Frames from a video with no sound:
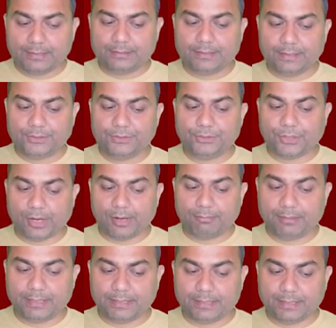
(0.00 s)
this
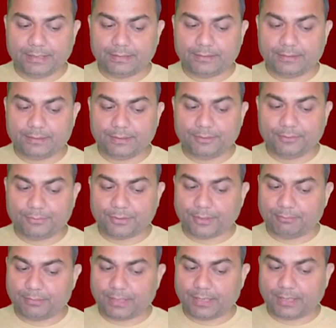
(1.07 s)
job details
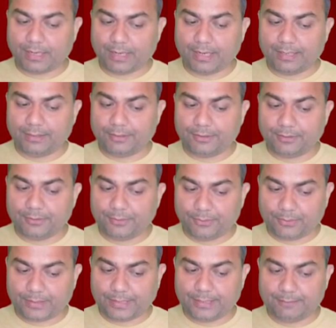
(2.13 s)
from the client.
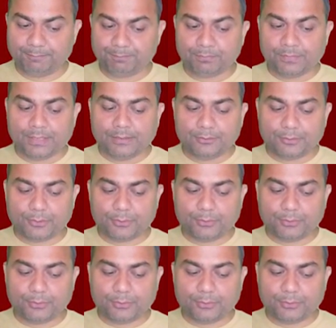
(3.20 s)
Okay, so